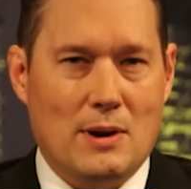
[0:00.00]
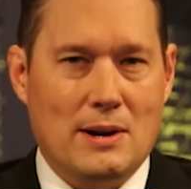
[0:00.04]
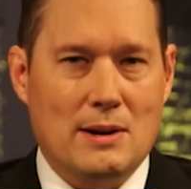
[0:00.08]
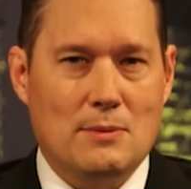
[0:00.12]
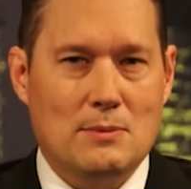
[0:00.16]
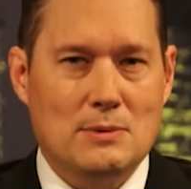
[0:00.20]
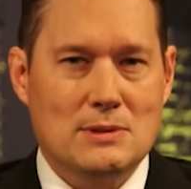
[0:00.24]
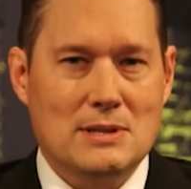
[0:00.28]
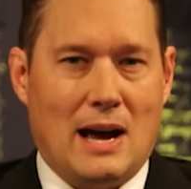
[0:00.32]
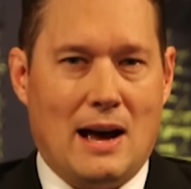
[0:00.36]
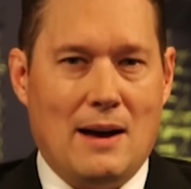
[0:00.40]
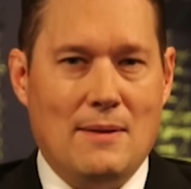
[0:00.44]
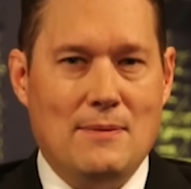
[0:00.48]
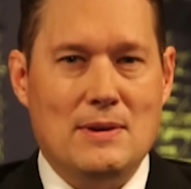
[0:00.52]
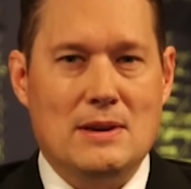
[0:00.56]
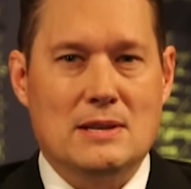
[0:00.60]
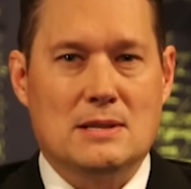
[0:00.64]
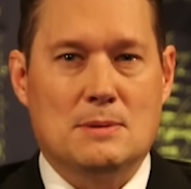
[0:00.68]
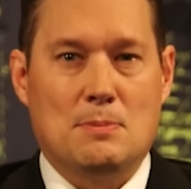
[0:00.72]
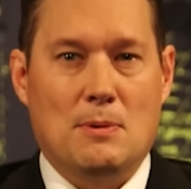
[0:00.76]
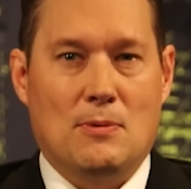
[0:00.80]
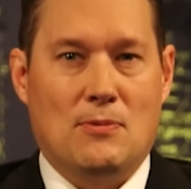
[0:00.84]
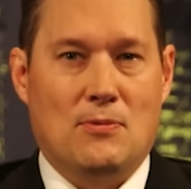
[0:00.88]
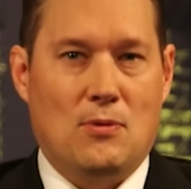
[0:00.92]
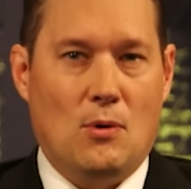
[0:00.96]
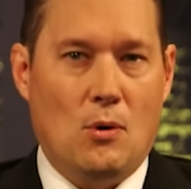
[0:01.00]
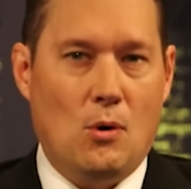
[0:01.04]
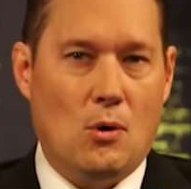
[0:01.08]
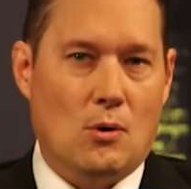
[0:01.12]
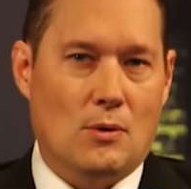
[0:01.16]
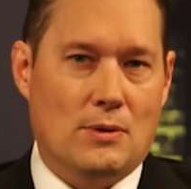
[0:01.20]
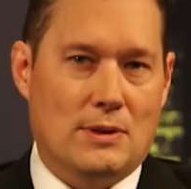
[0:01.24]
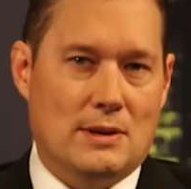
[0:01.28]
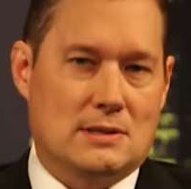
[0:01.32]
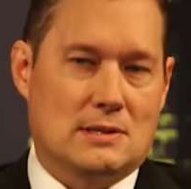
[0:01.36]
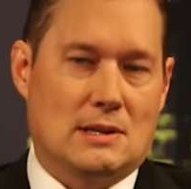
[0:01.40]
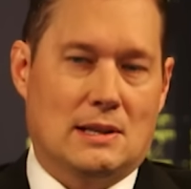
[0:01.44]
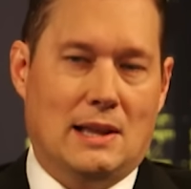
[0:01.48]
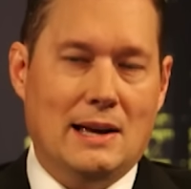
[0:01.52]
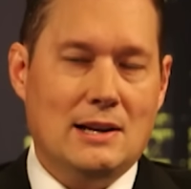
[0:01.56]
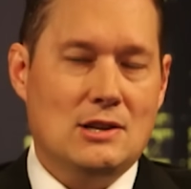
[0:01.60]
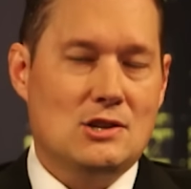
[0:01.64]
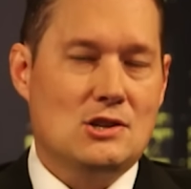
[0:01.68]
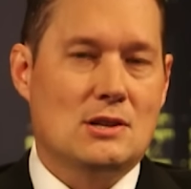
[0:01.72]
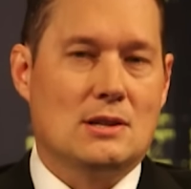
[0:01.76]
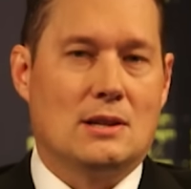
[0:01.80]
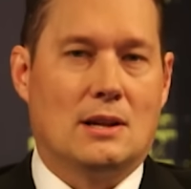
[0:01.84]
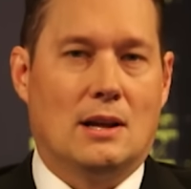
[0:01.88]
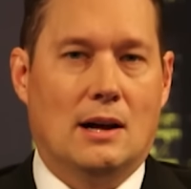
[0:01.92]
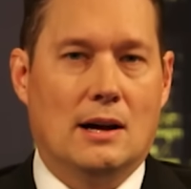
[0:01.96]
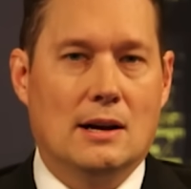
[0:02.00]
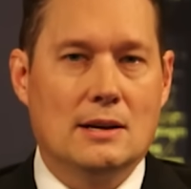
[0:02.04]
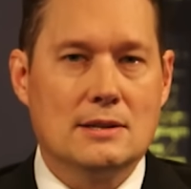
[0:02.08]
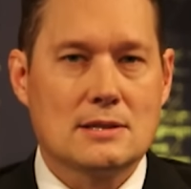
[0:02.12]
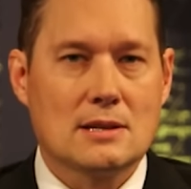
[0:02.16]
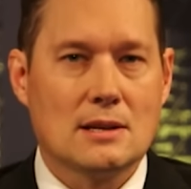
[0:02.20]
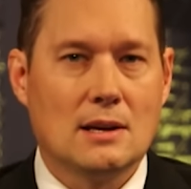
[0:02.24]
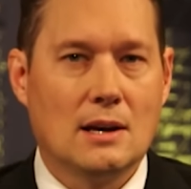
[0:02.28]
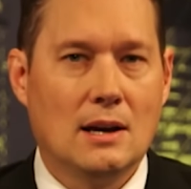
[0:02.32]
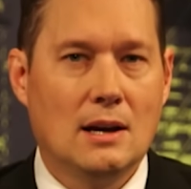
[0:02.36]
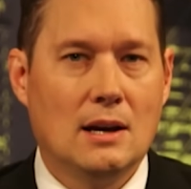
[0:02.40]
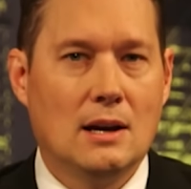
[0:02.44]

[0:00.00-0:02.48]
And it was obvious before this election loss.